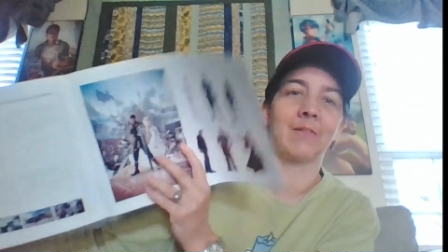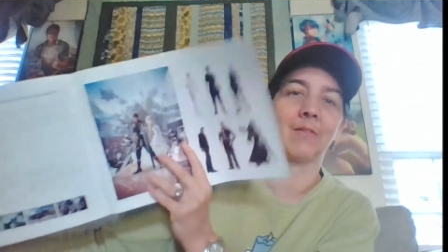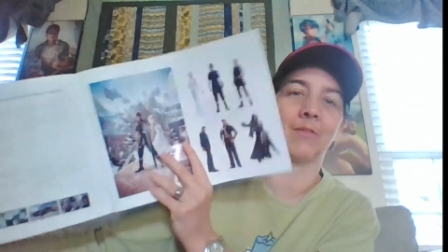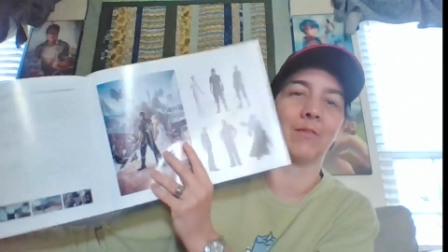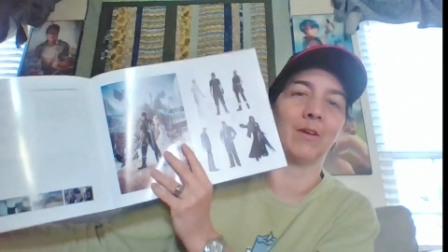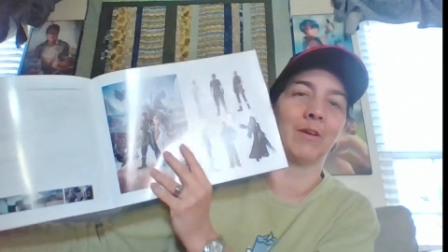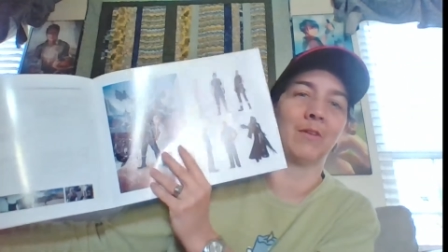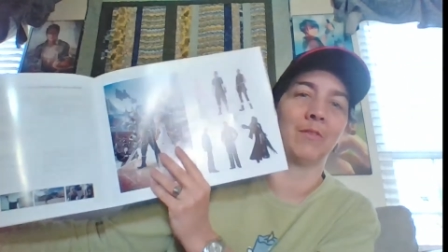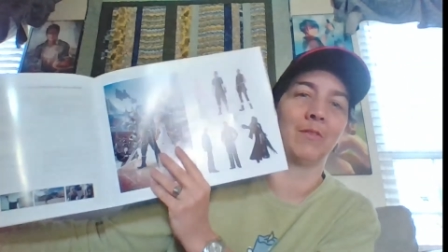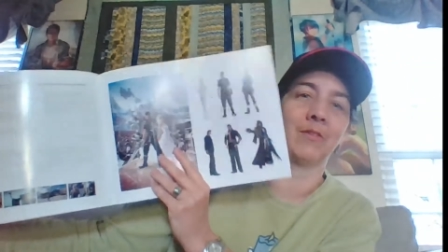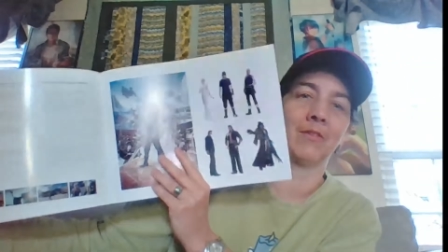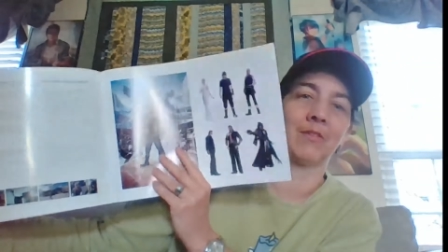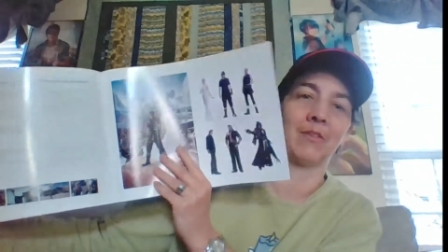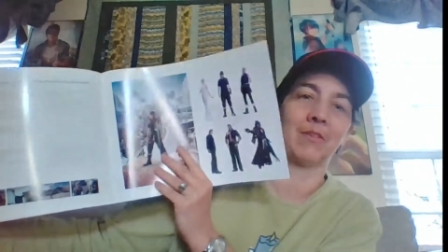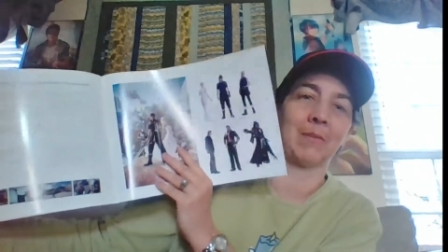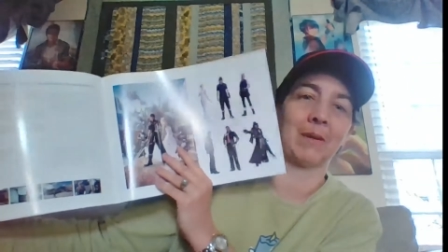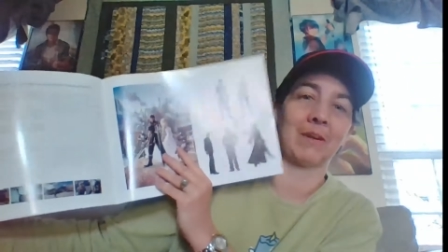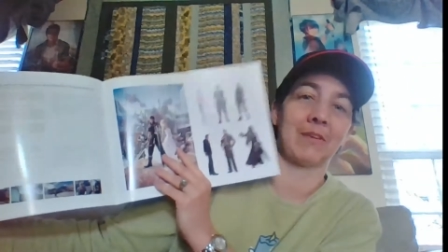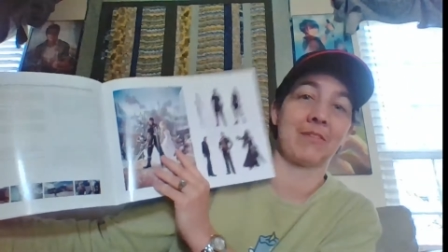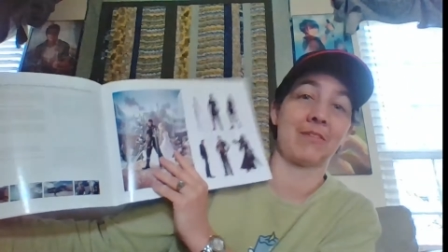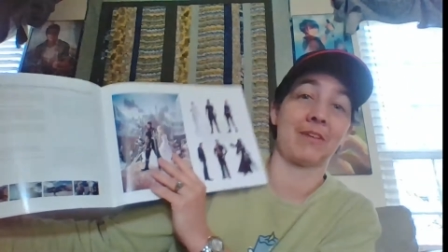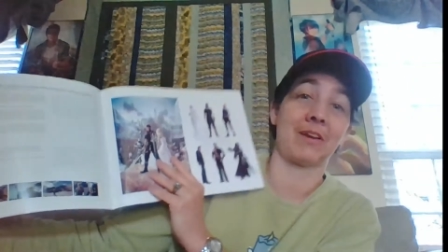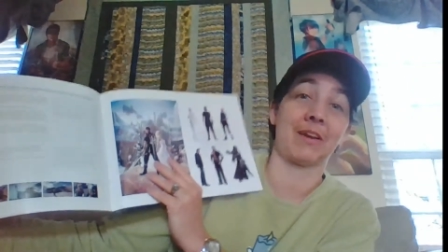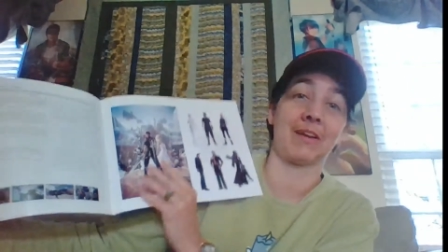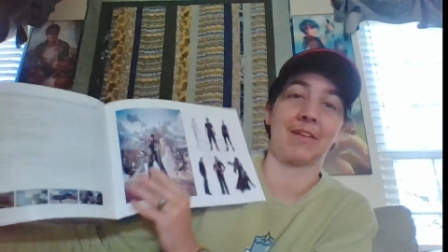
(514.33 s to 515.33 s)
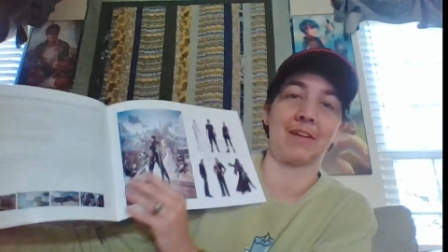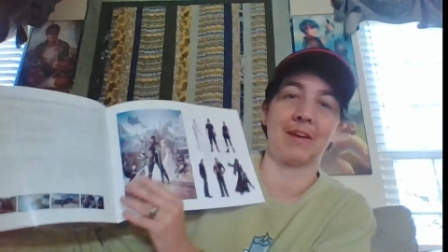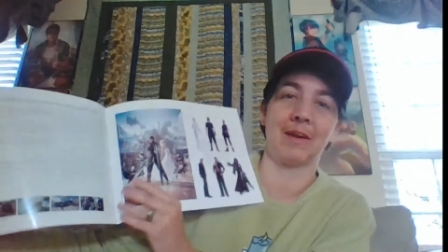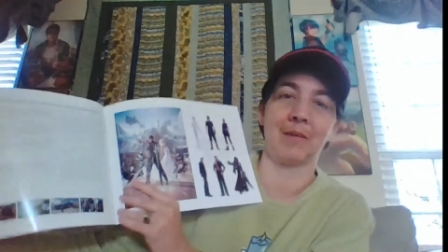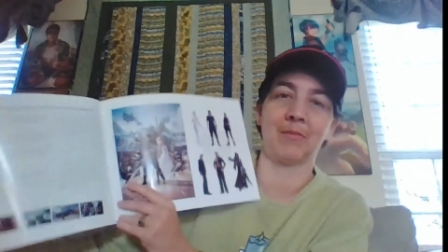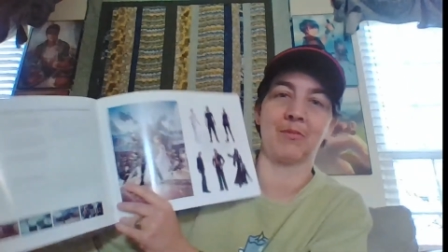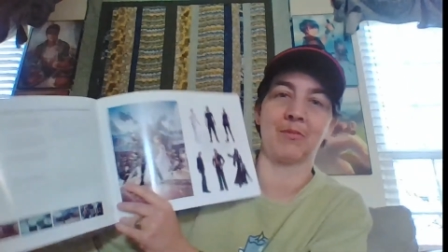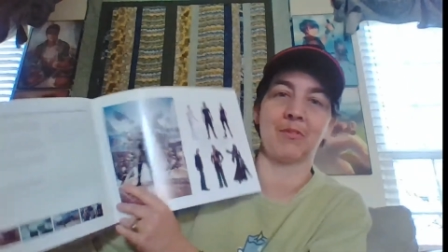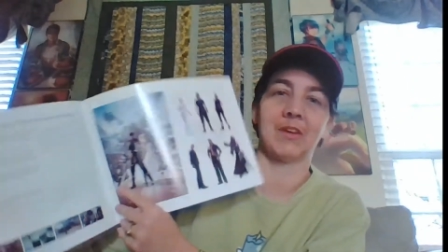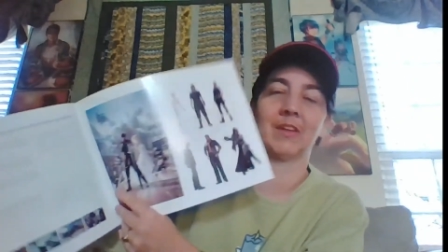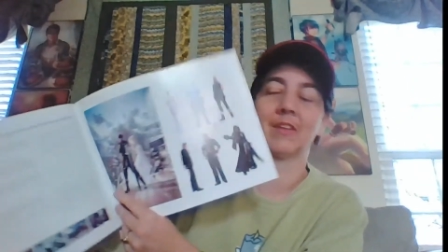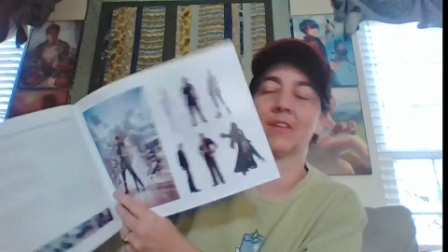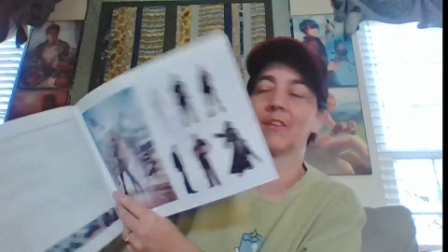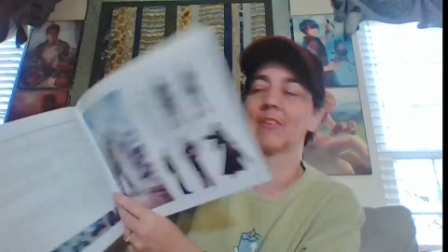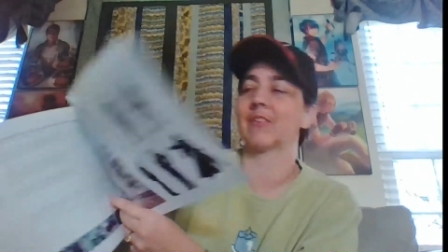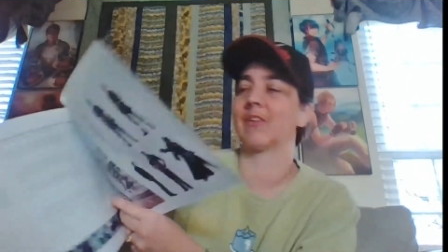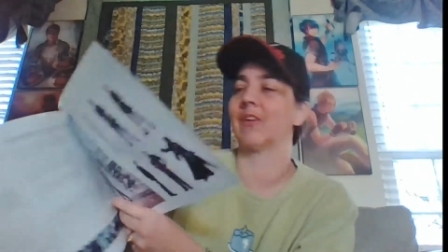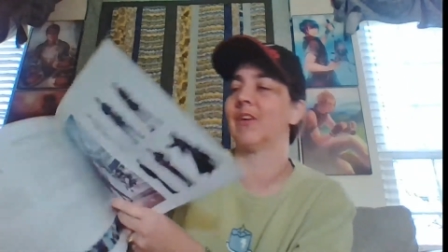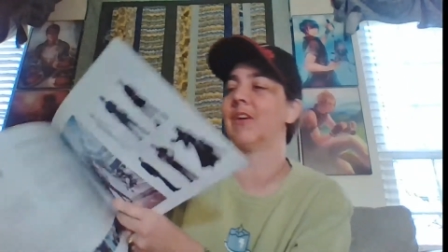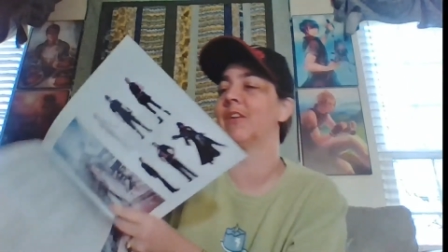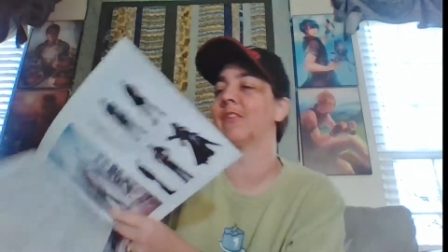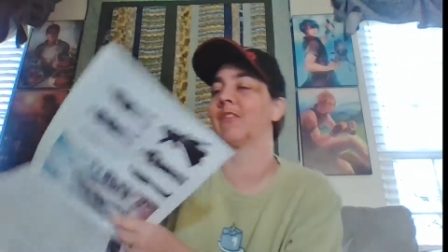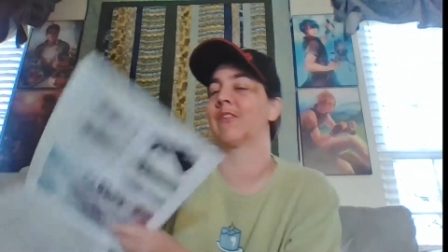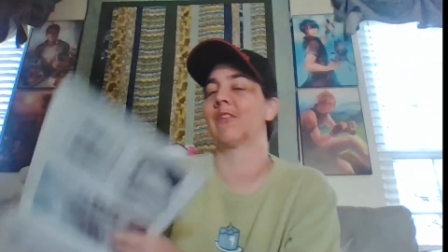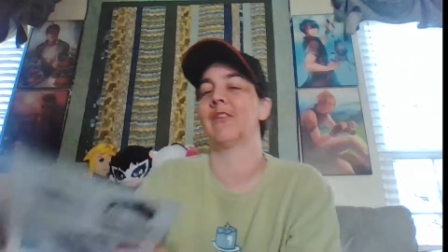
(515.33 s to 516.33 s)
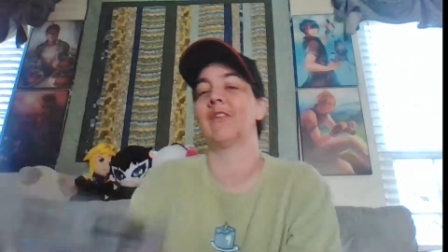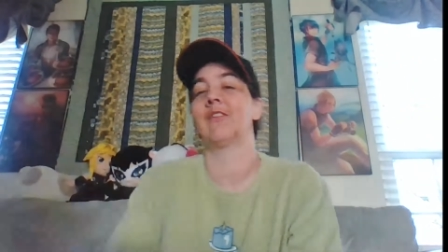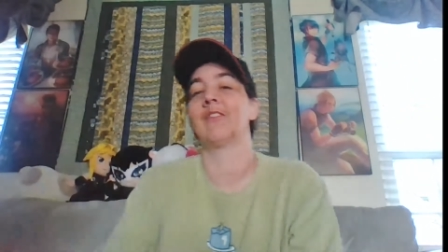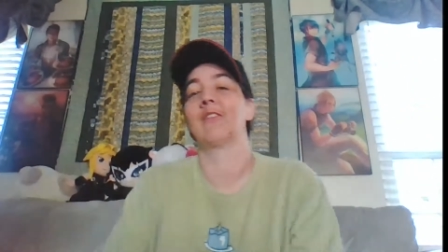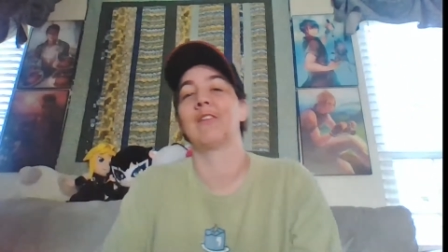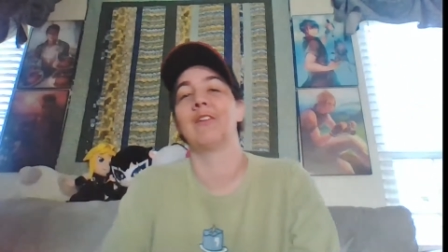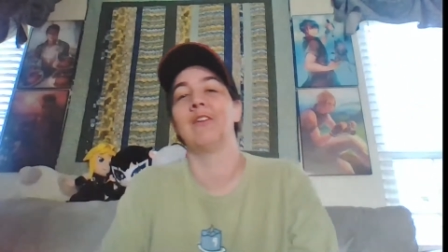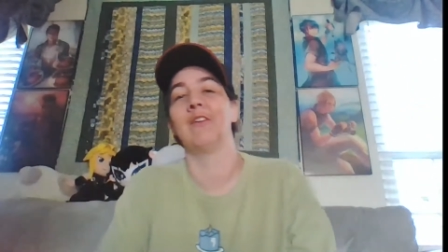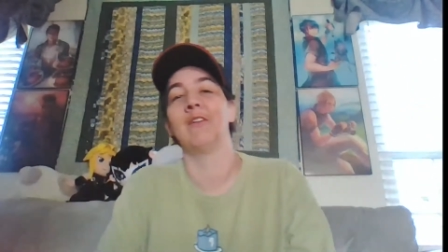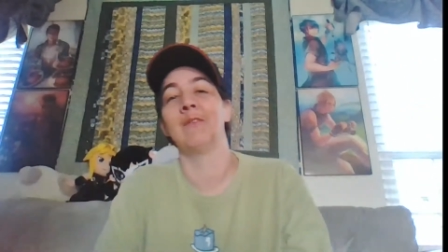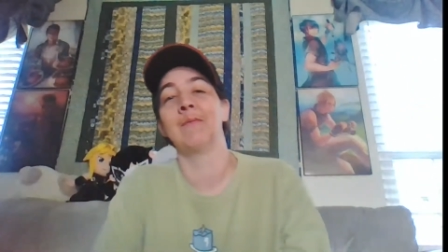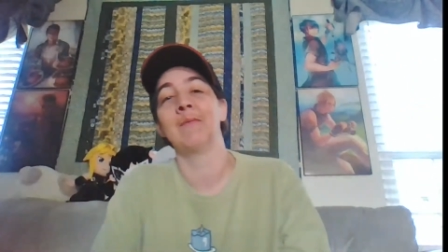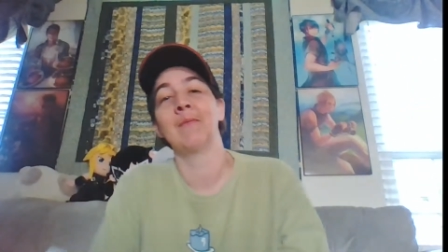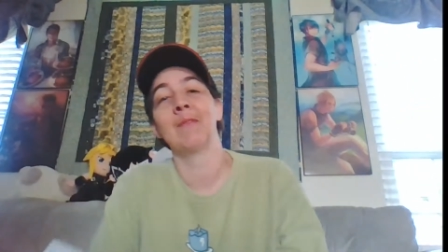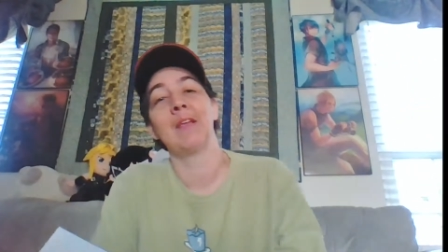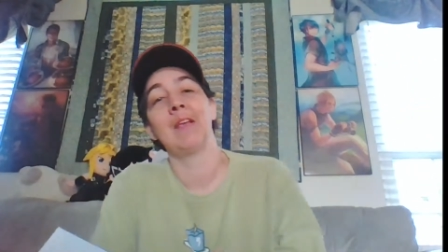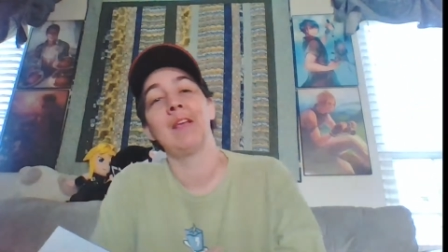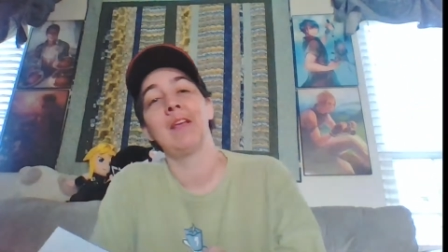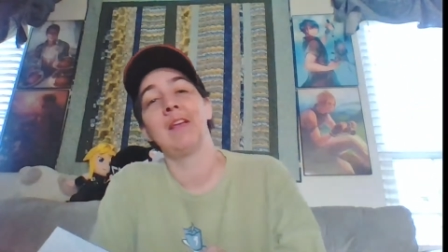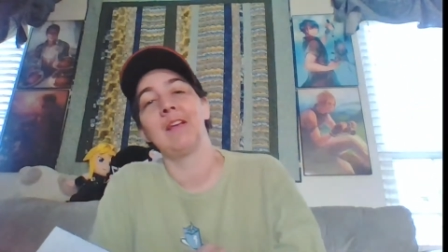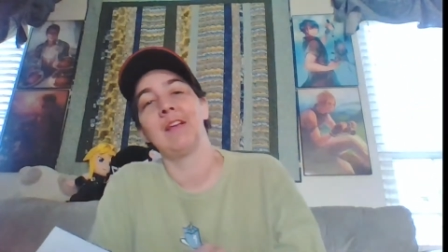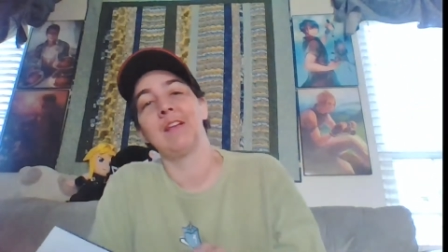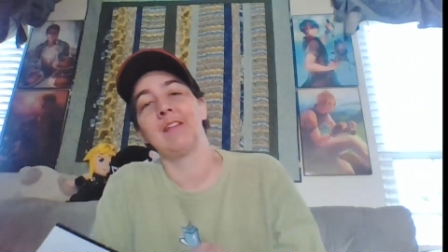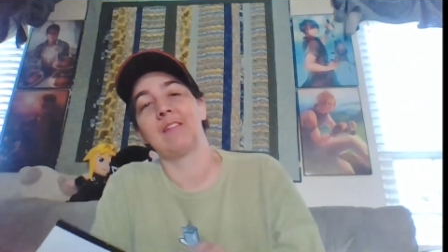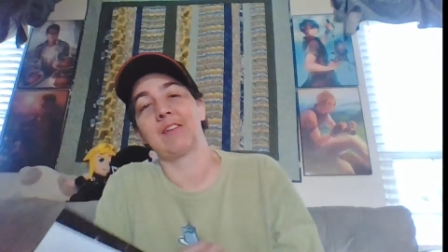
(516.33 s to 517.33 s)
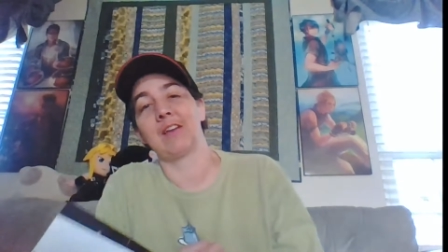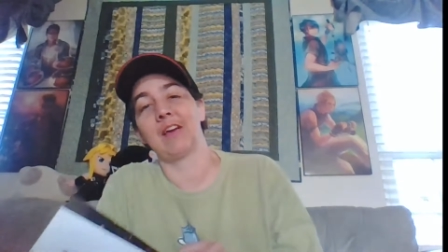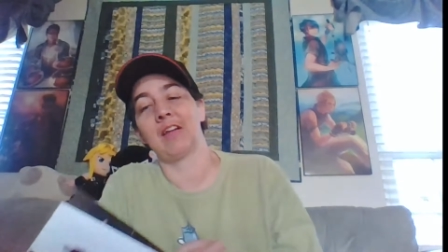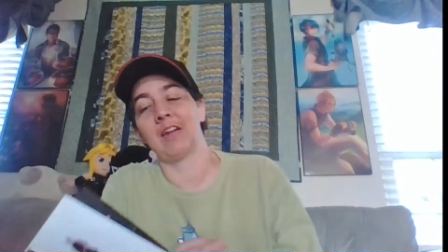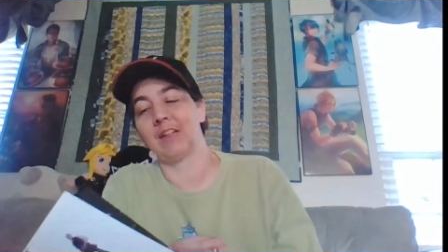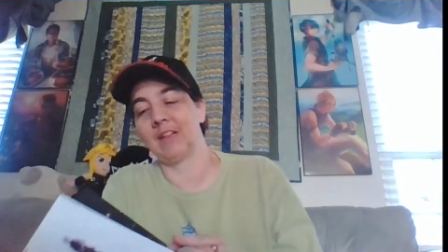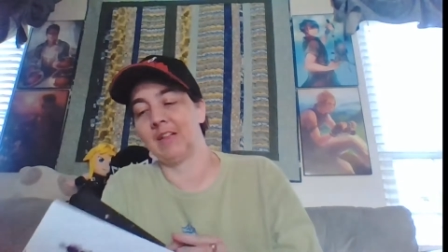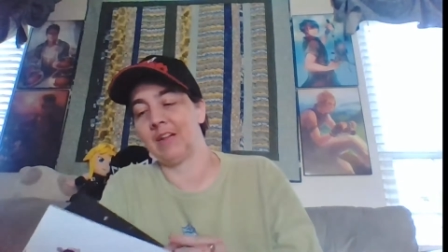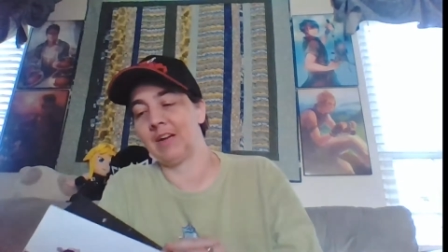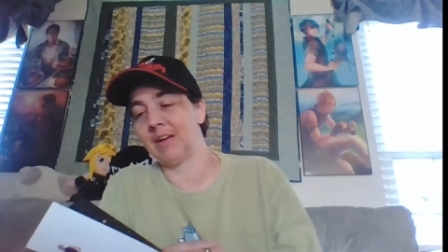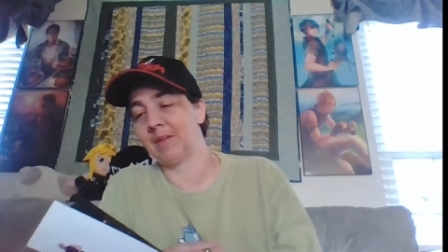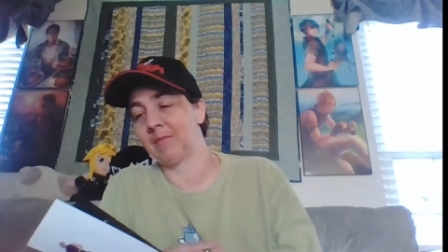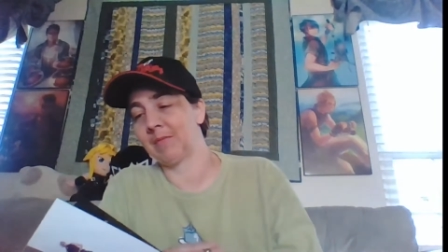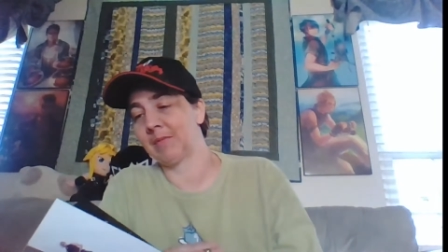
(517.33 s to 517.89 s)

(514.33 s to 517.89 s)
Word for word: So this is my second time seeing this concert, so it's kind of glad.